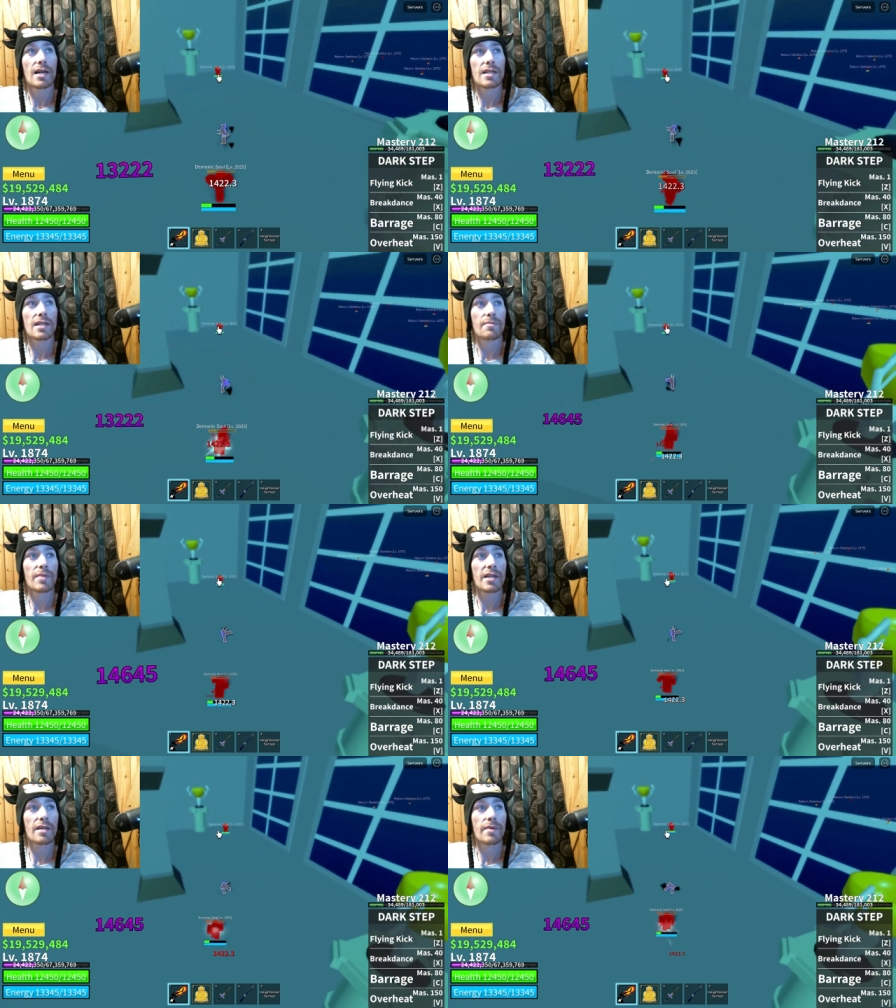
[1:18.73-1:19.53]
I just
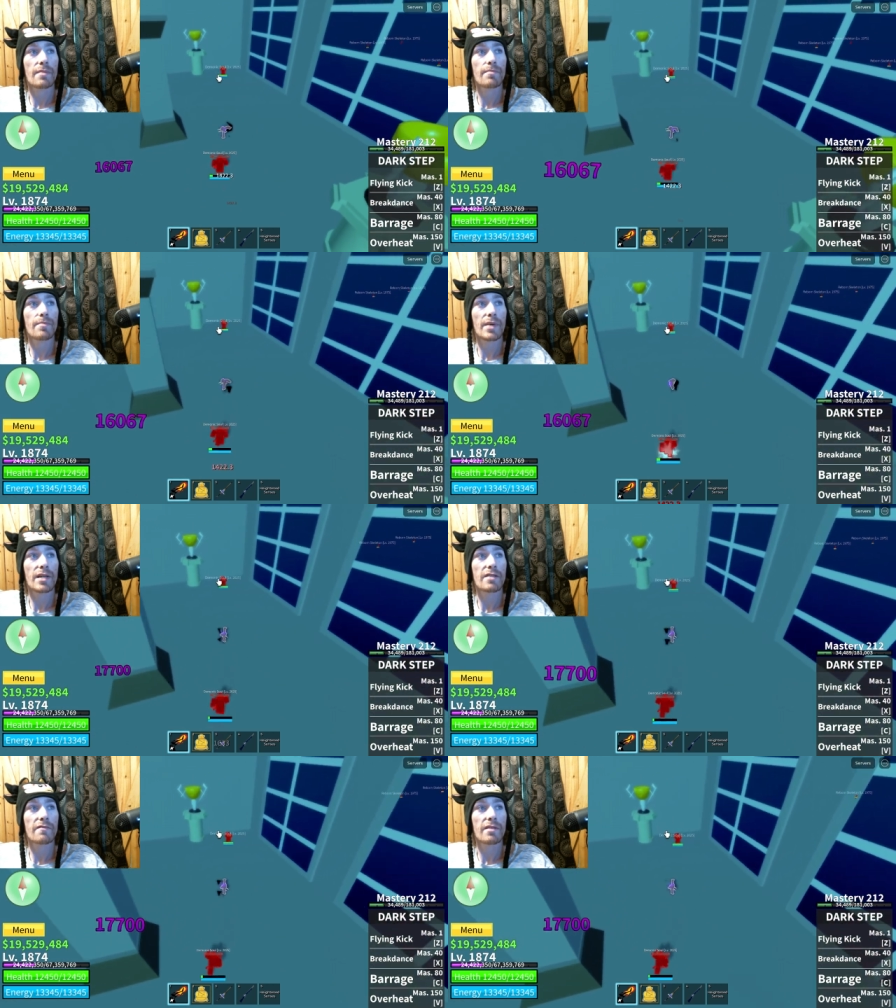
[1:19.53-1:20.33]
beaten up a
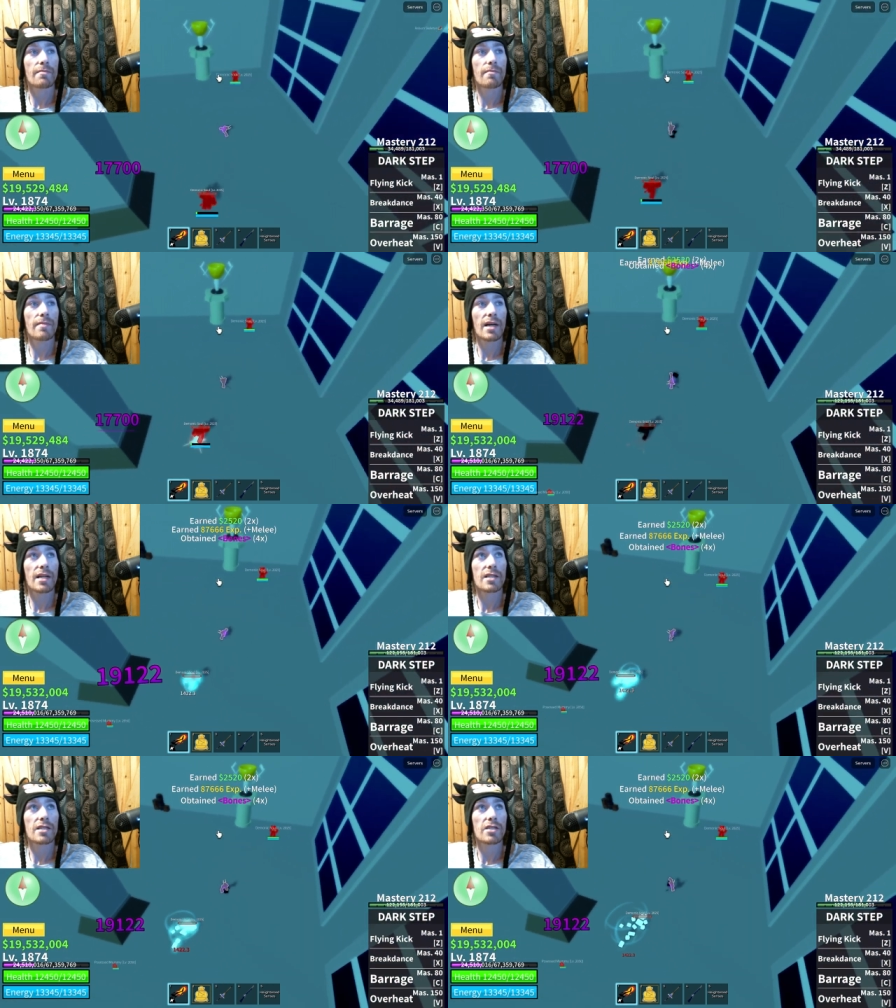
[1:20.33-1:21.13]
bunch of
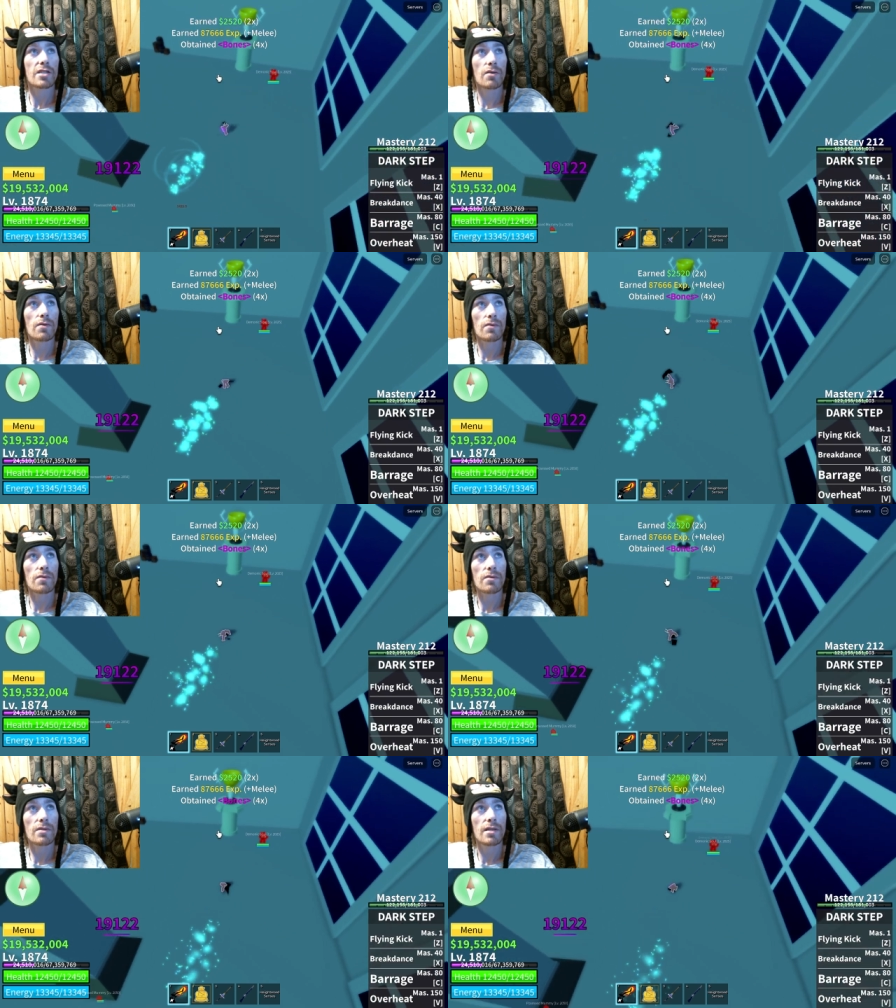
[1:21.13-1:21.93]
demonic
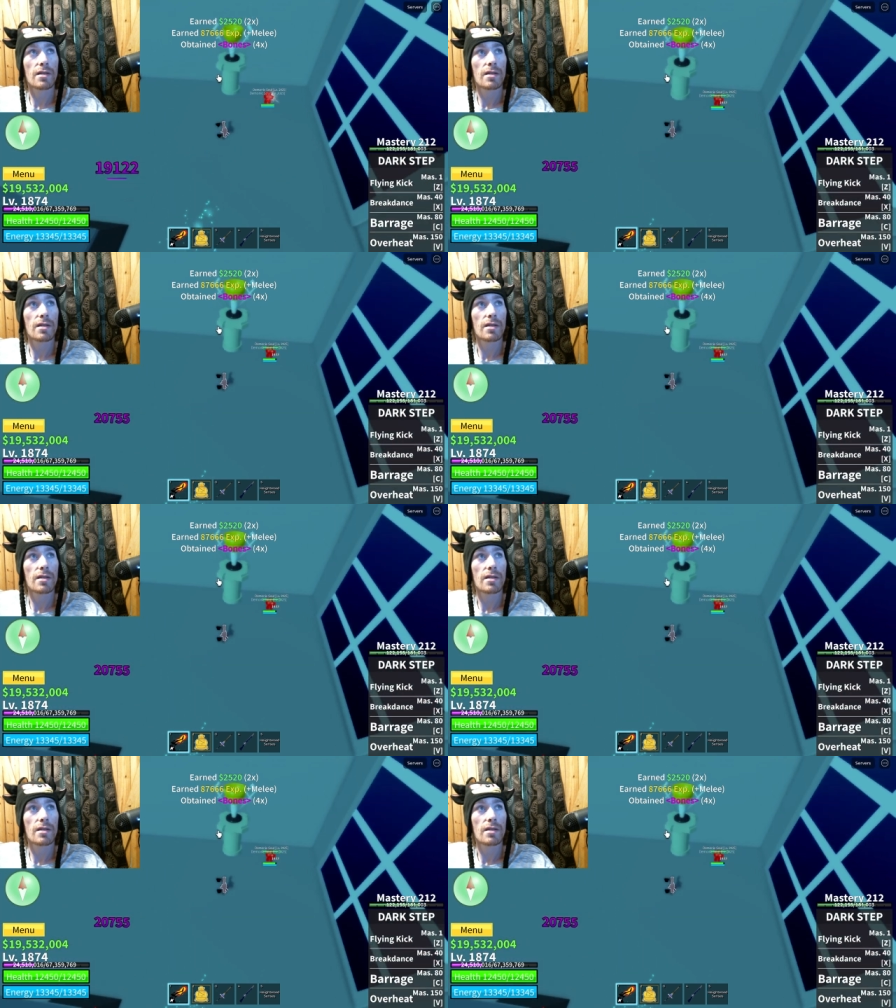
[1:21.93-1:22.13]
souls.